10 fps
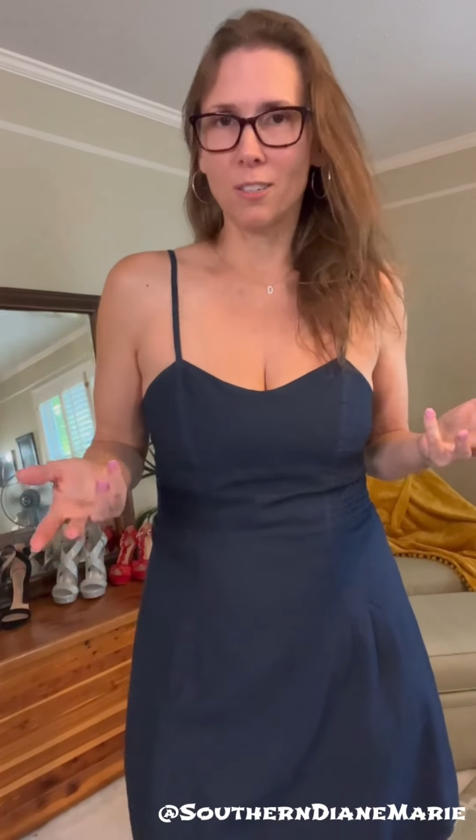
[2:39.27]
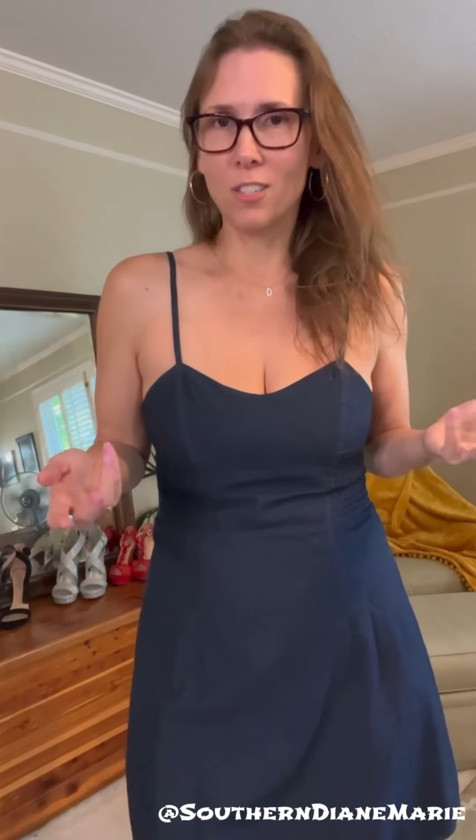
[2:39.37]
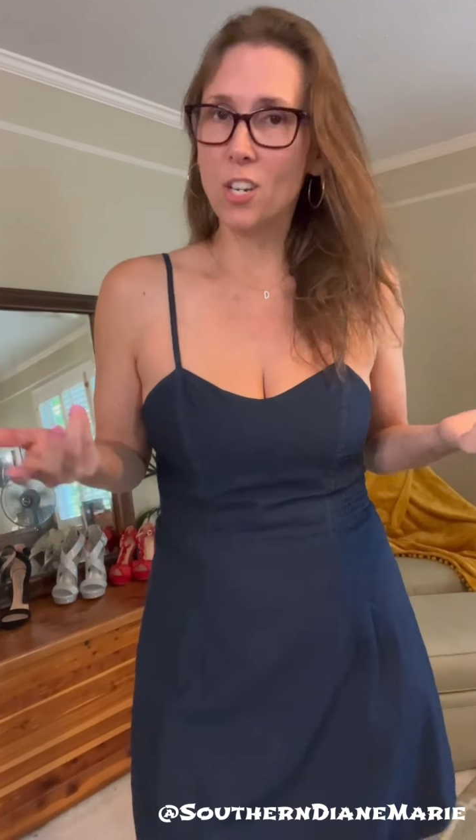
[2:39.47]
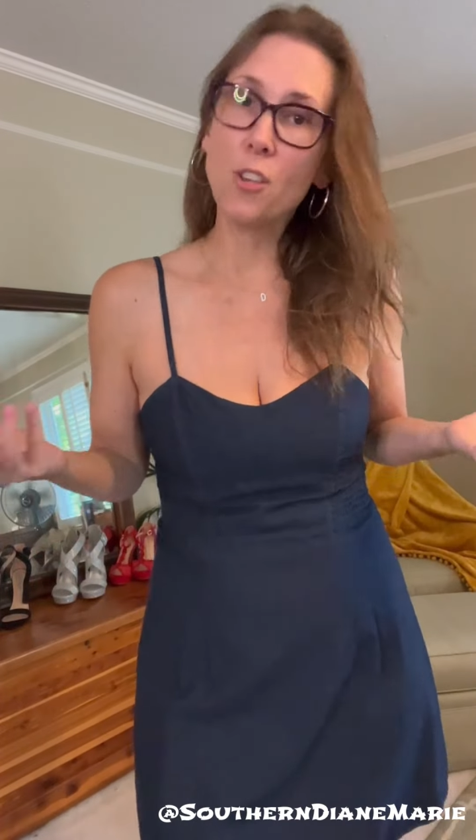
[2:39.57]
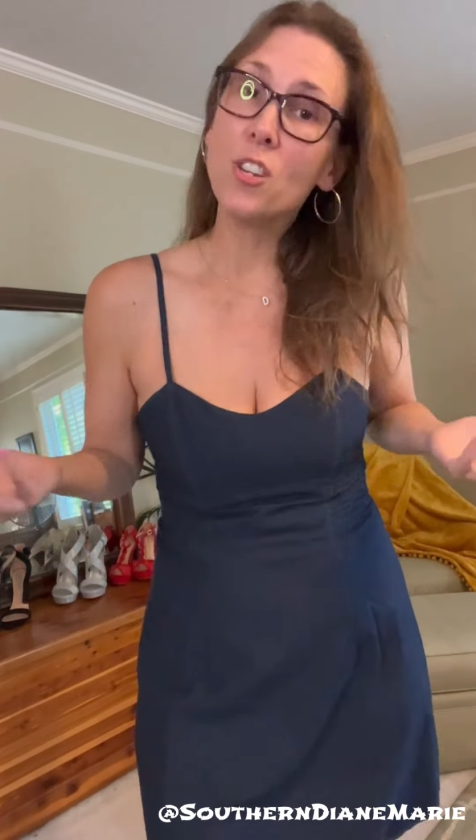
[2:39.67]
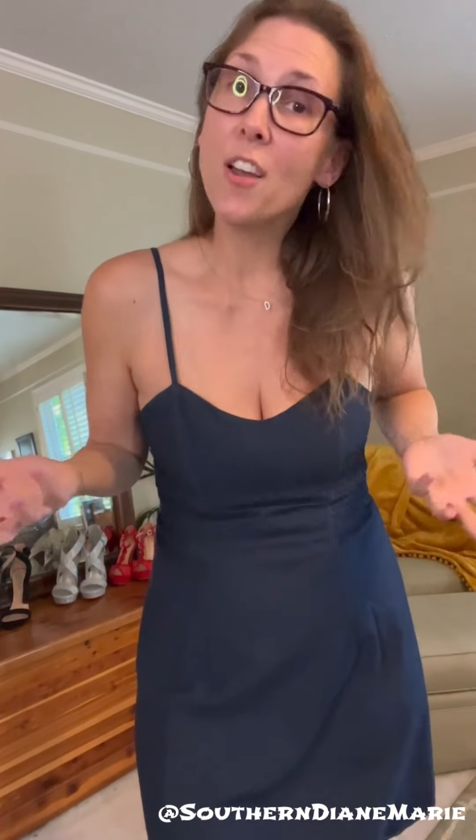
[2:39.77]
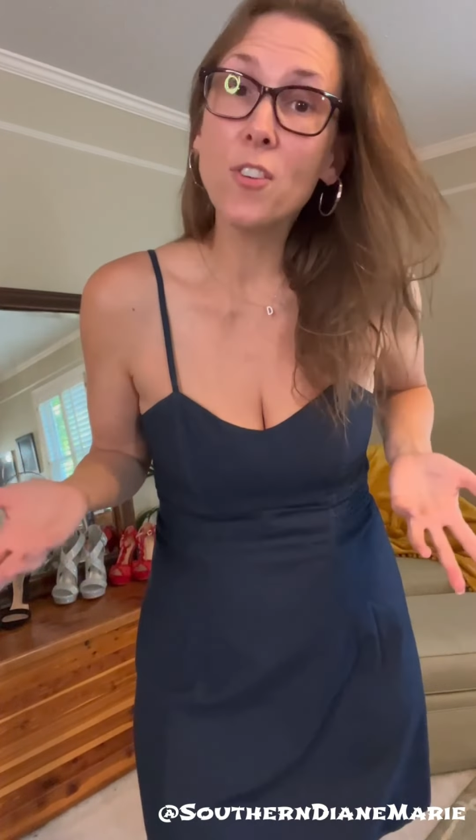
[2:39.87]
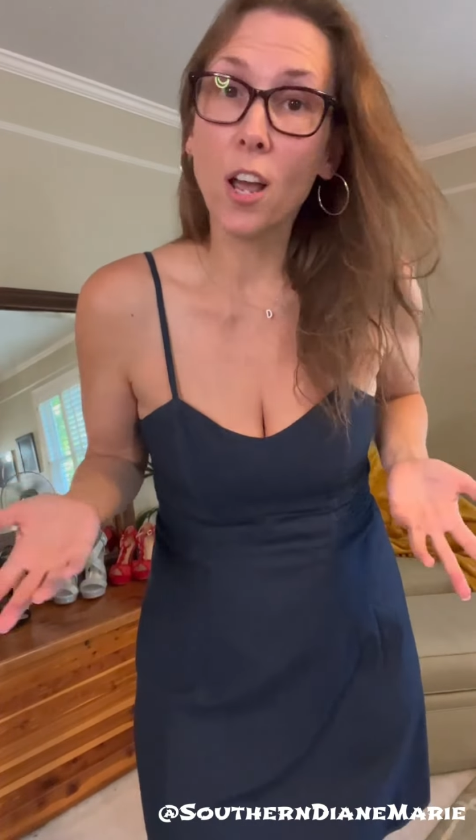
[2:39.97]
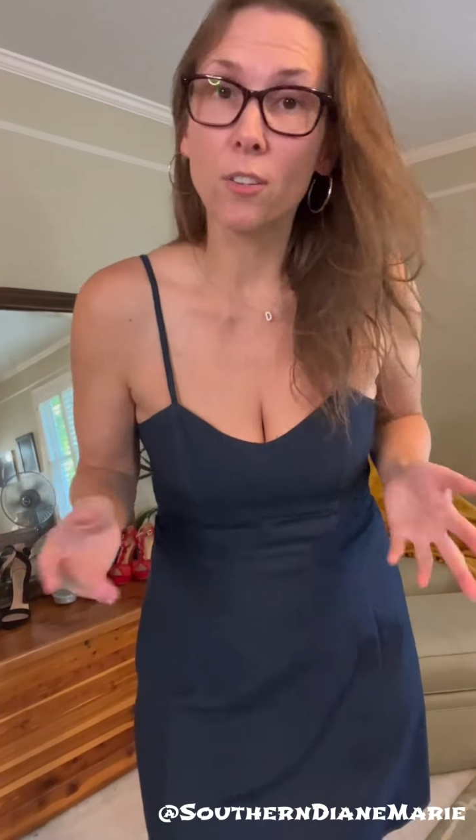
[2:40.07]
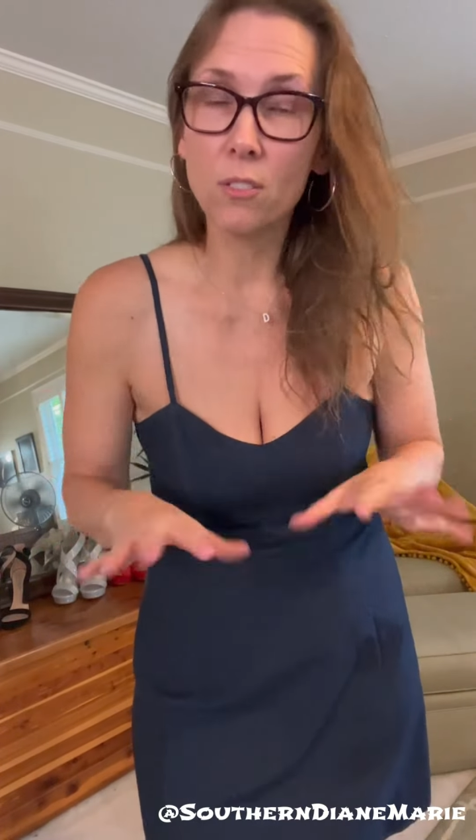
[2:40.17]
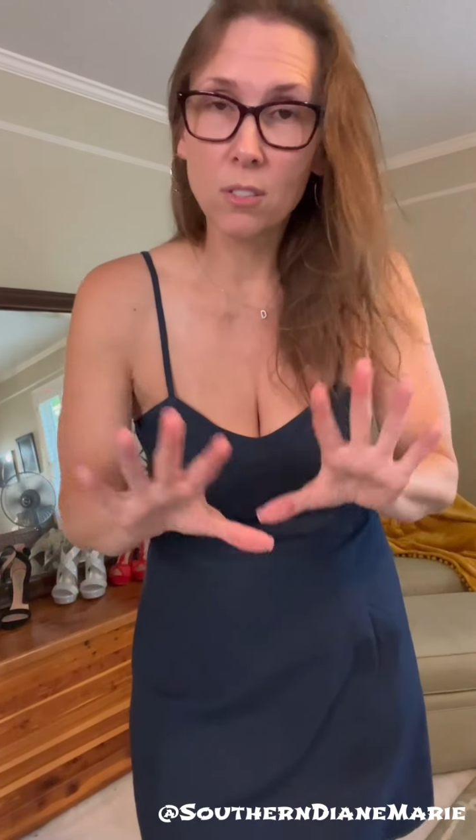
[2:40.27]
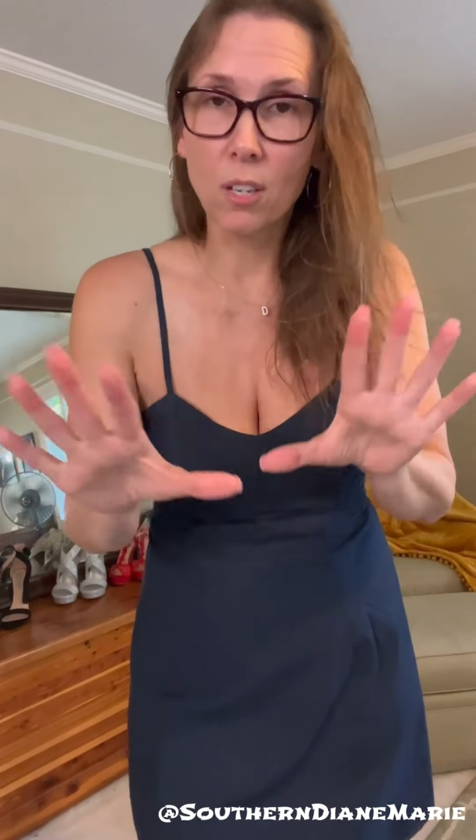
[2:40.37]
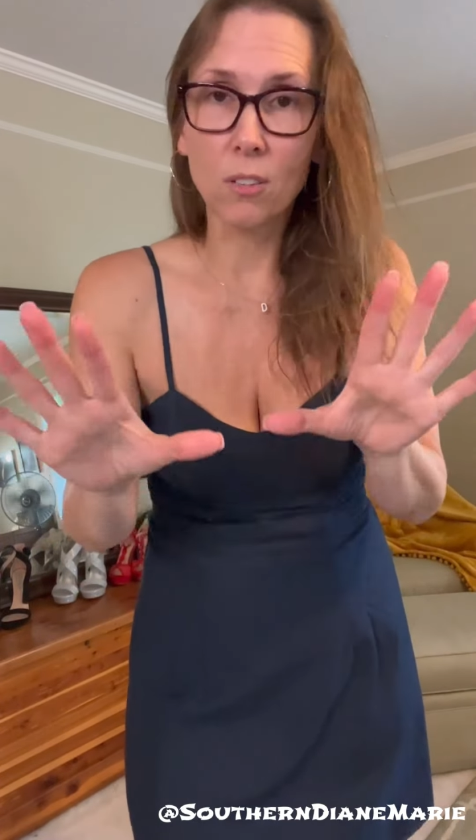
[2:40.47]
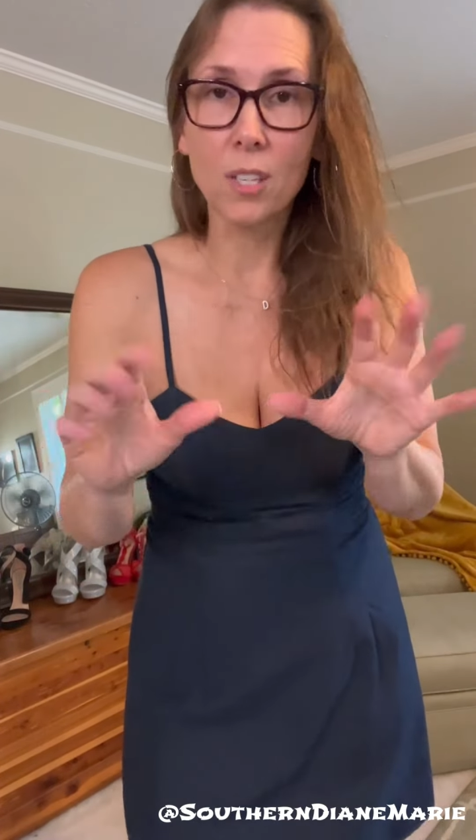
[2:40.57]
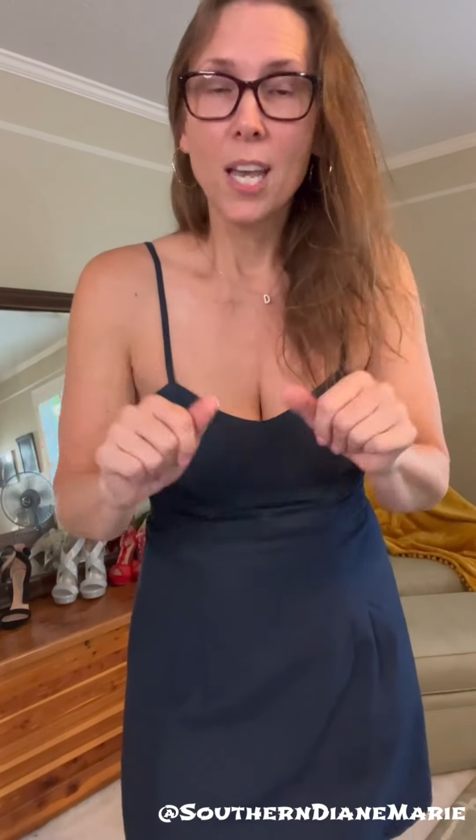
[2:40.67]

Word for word: You know, you never know. So,